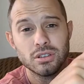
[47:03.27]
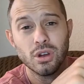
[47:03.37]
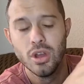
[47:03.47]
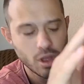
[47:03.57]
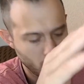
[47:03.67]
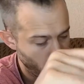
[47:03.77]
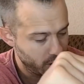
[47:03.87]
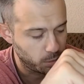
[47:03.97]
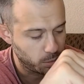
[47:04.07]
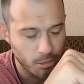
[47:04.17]
So,
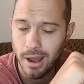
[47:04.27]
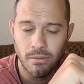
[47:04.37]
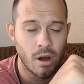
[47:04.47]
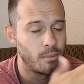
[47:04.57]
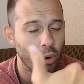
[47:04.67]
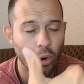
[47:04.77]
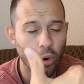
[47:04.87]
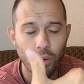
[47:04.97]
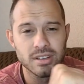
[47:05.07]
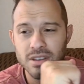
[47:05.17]
Rick, man, I'm, I'm
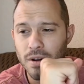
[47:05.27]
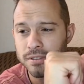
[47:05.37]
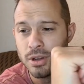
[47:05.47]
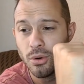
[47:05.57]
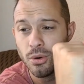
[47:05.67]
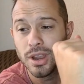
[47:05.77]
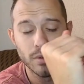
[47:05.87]
holding myself to it.